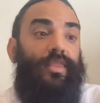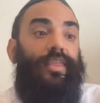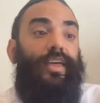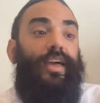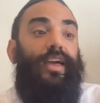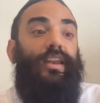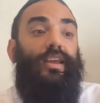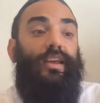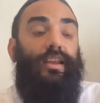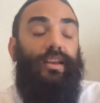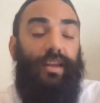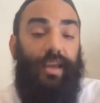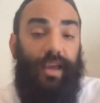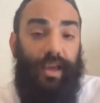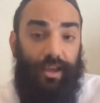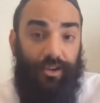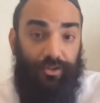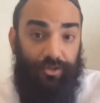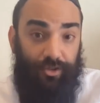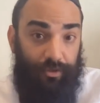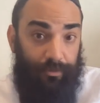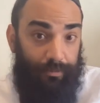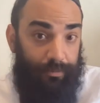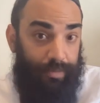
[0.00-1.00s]
then
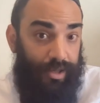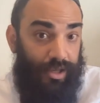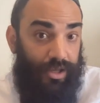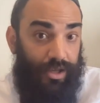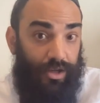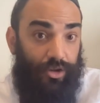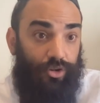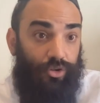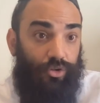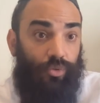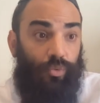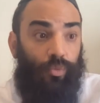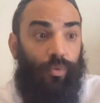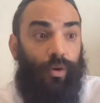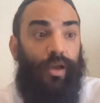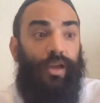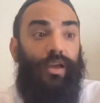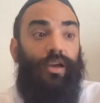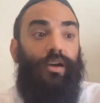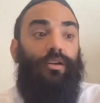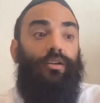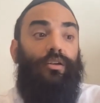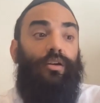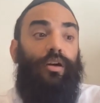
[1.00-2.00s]
engage in B in a new
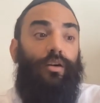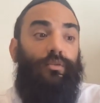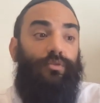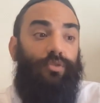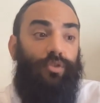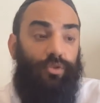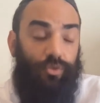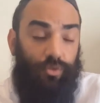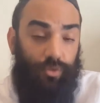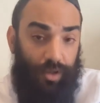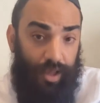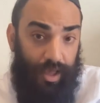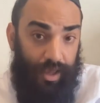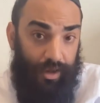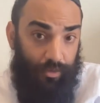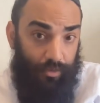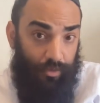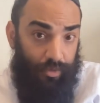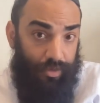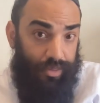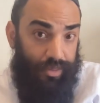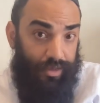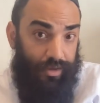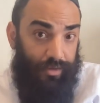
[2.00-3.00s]
way, uncover new light
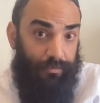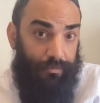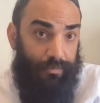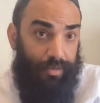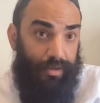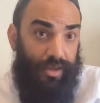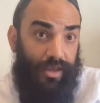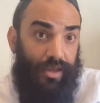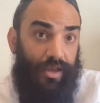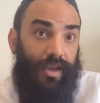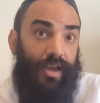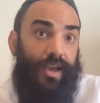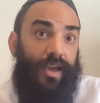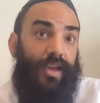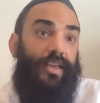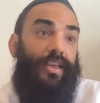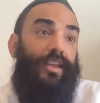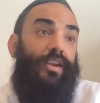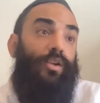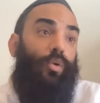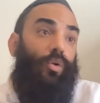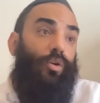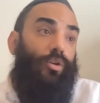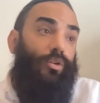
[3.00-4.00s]
within B
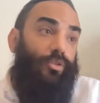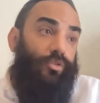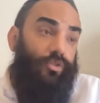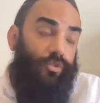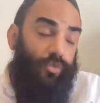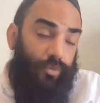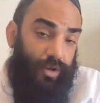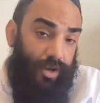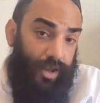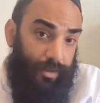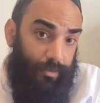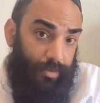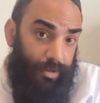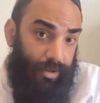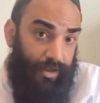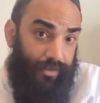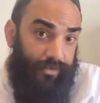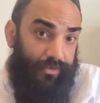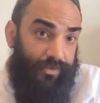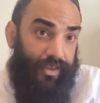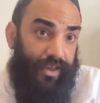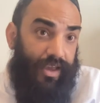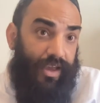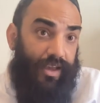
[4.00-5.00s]
in order to enable
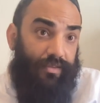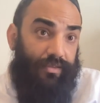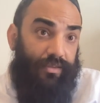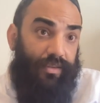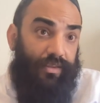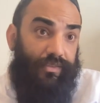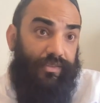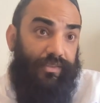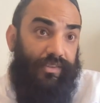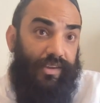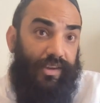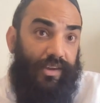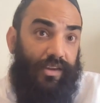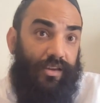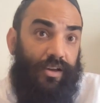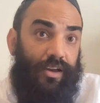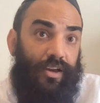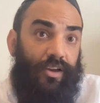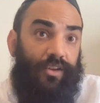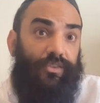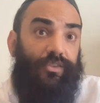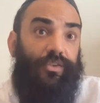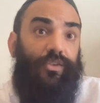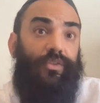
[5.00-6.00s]
us to get to C
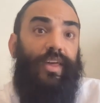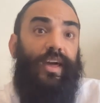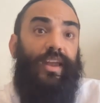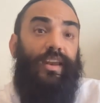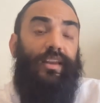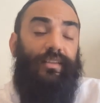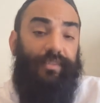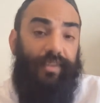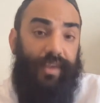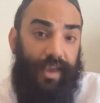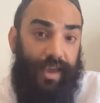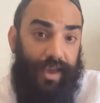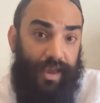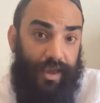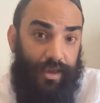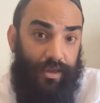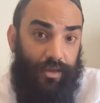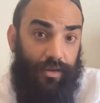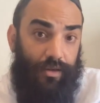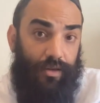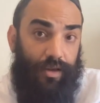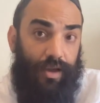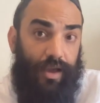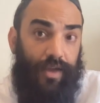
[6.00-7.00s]
so that it's
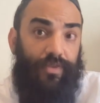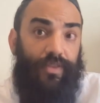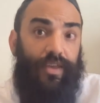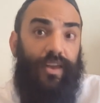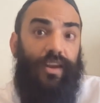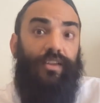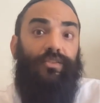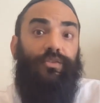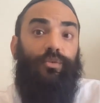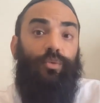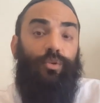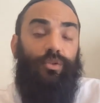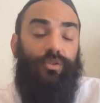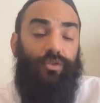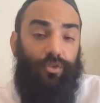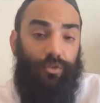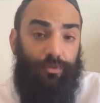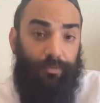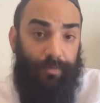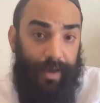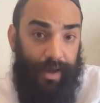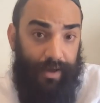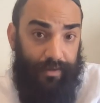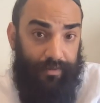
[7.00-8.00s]
A and then it's a
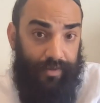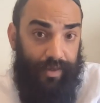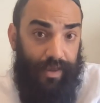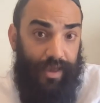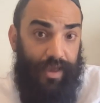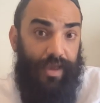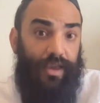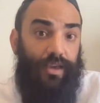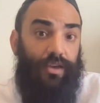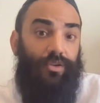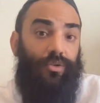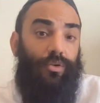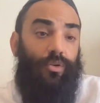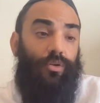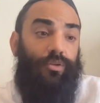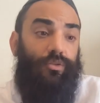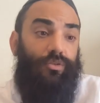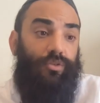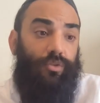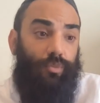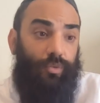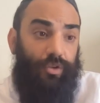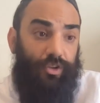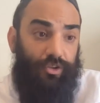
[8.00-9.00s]
return back to A in order
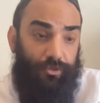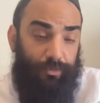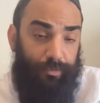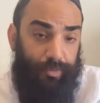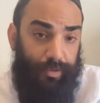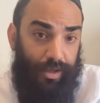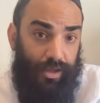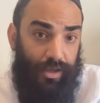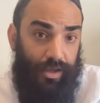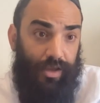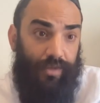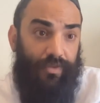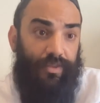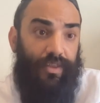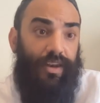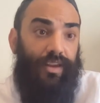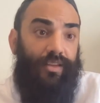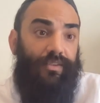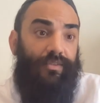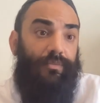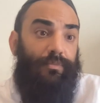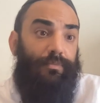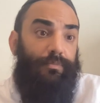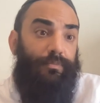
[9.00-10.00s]
to reach B and then
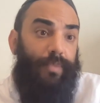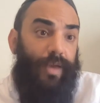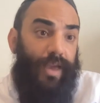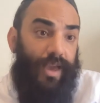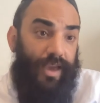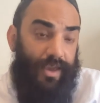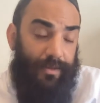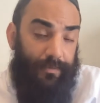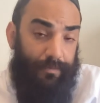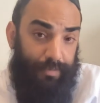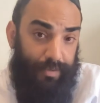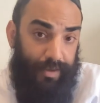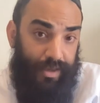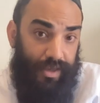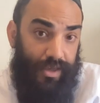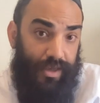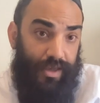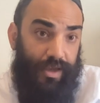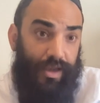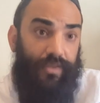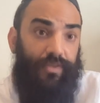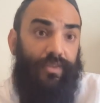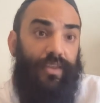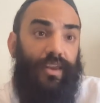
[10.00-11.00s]
it's A
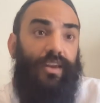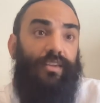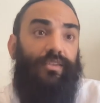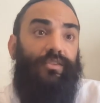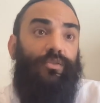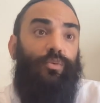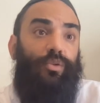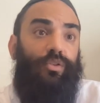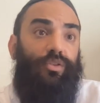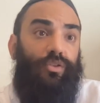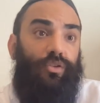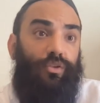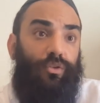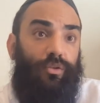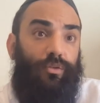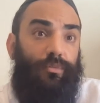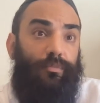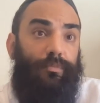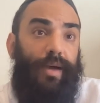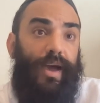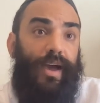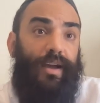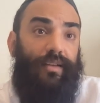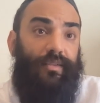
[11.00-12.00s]
B and then it's a
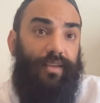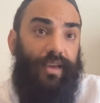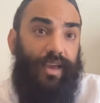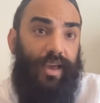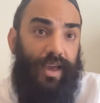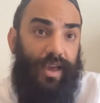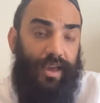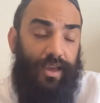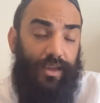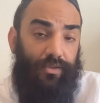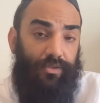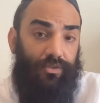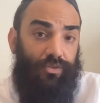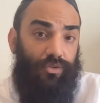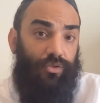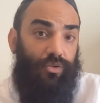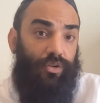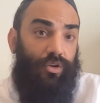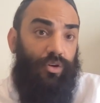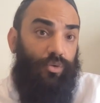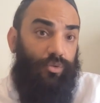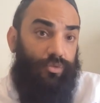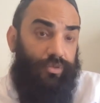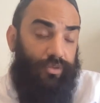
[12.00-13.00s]
return back to A to
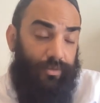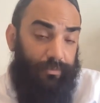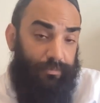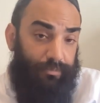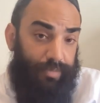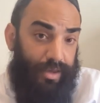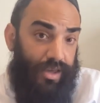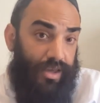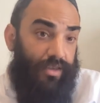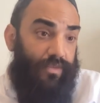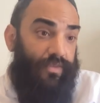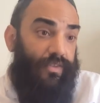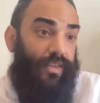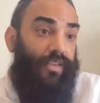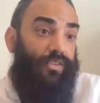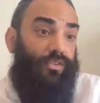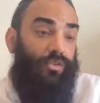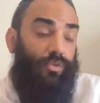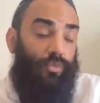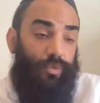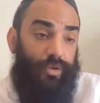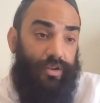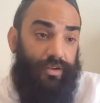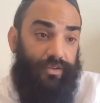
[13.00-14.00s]
go to B and then
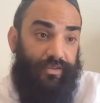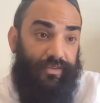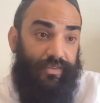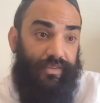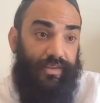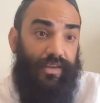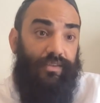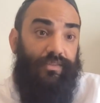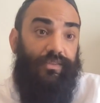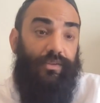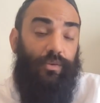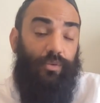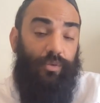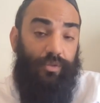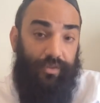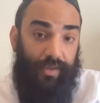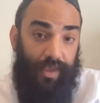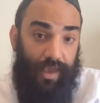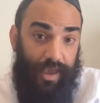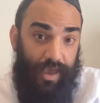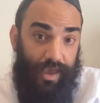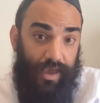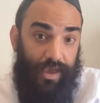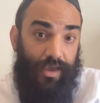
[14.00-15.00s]
to reach C so it's
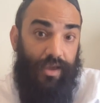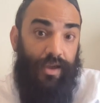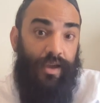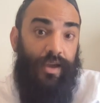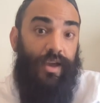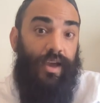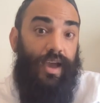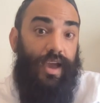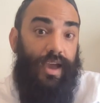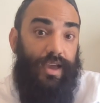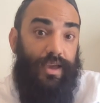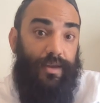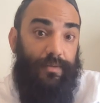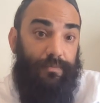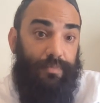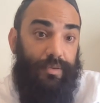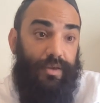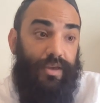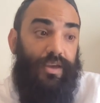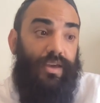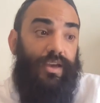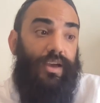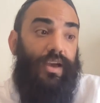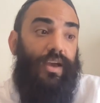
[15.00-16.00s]
A A
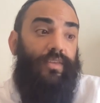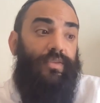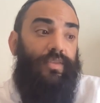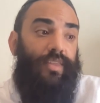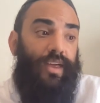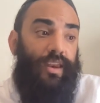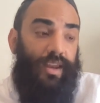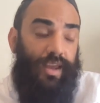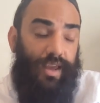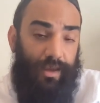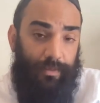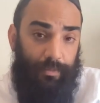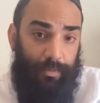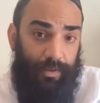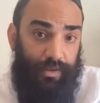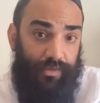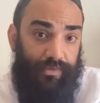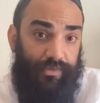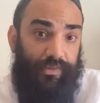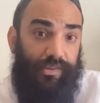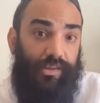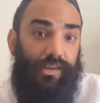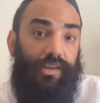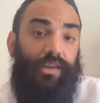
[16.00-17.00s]
B and then A B
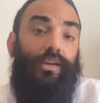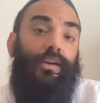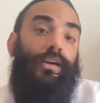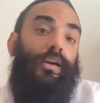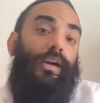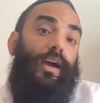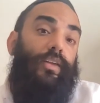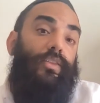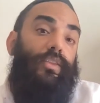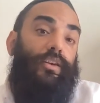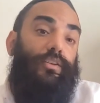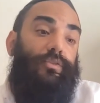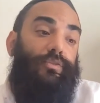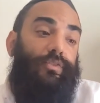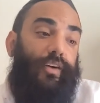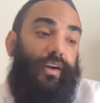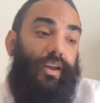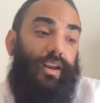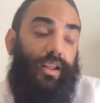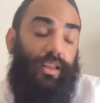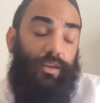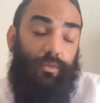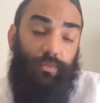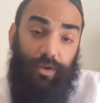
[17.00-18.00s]
C and then
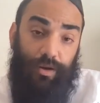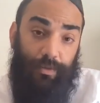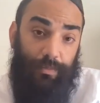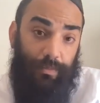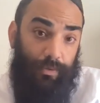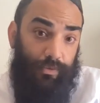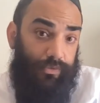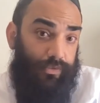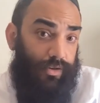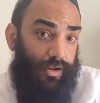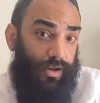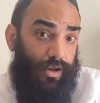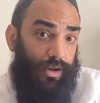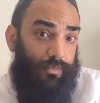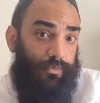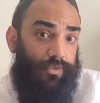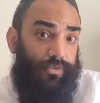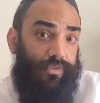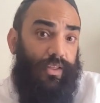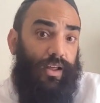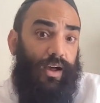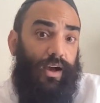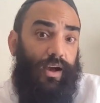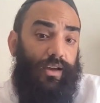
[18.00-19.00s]
finally when a person
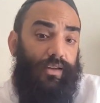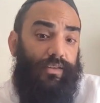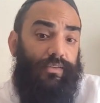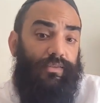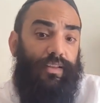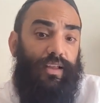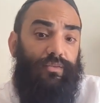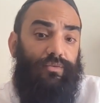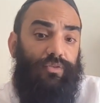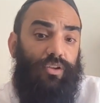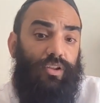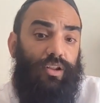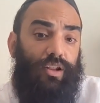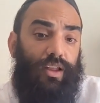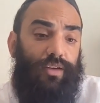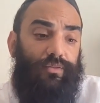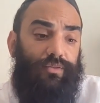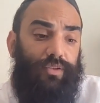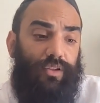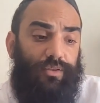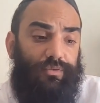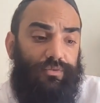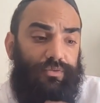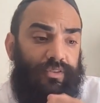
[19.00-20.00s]
comes to the highest level the
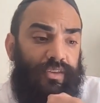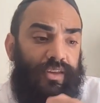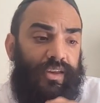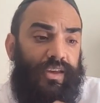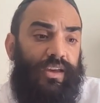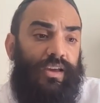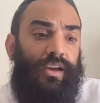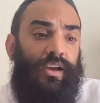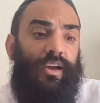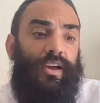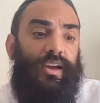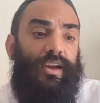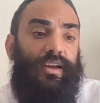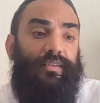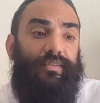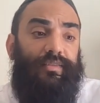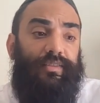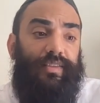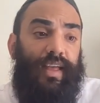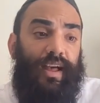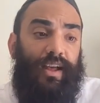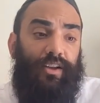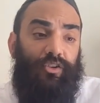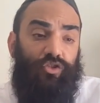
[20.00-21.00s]
level of D
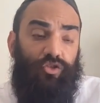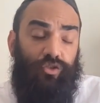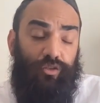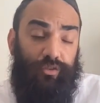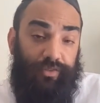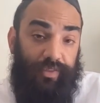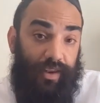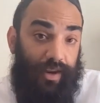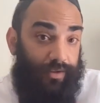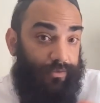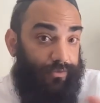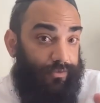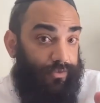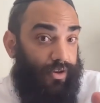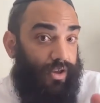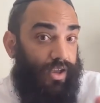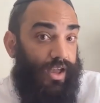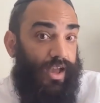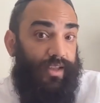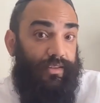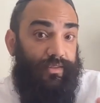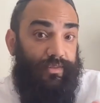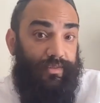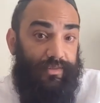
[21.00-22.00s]
it's not just that I
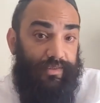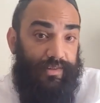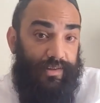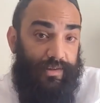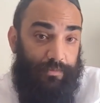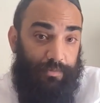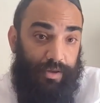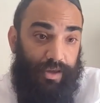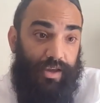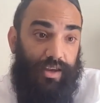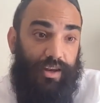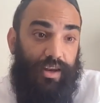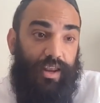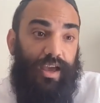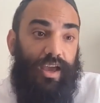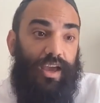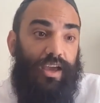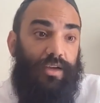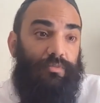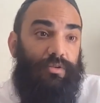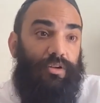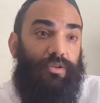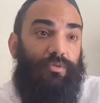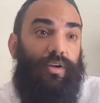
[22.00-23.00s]
forget C B and
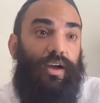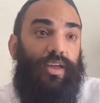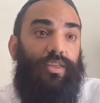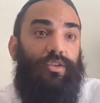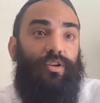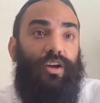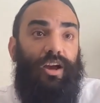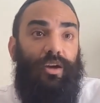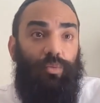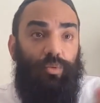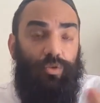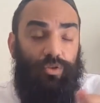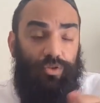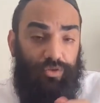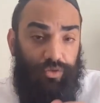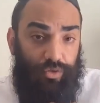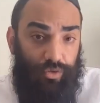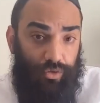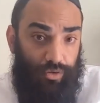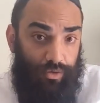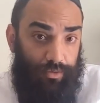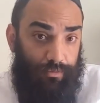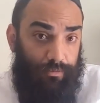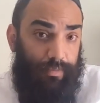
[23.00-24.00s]
A but rather I
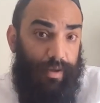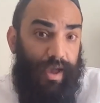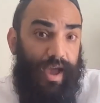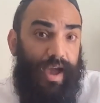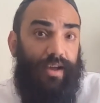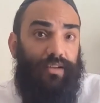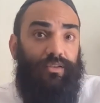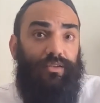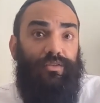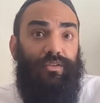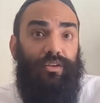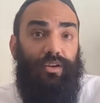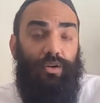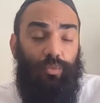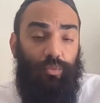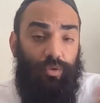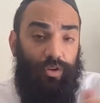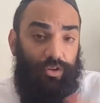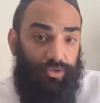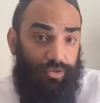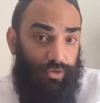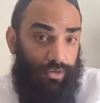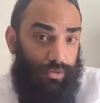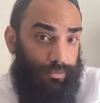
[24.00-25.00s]
return back to the
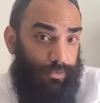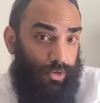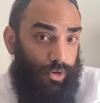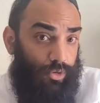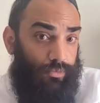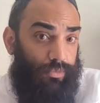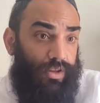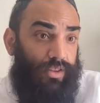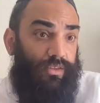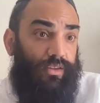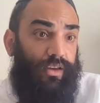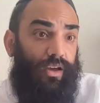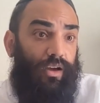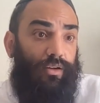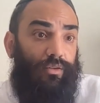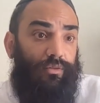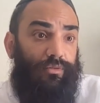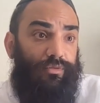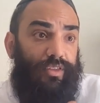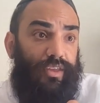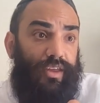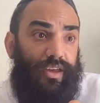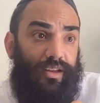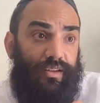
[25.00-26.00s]
original moment
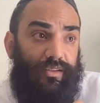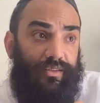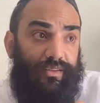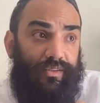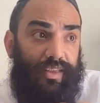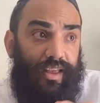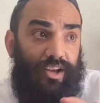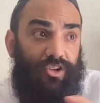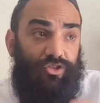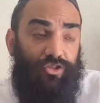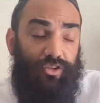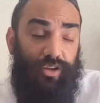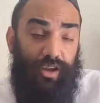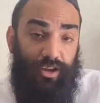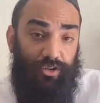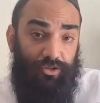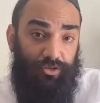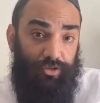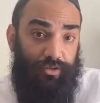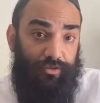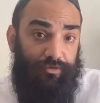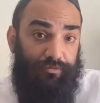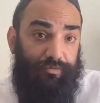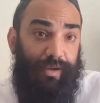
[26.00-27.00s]
of the instant
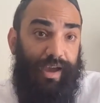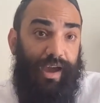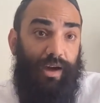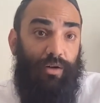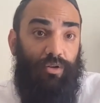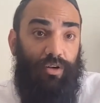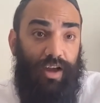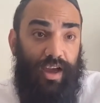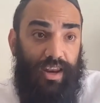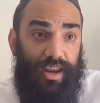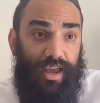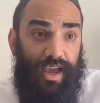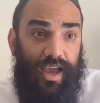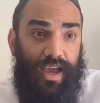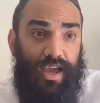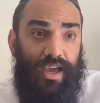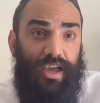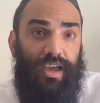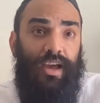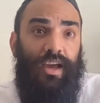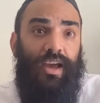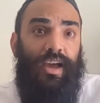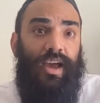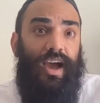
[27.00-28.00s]
instantiation of power at
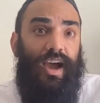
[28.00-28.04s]
A.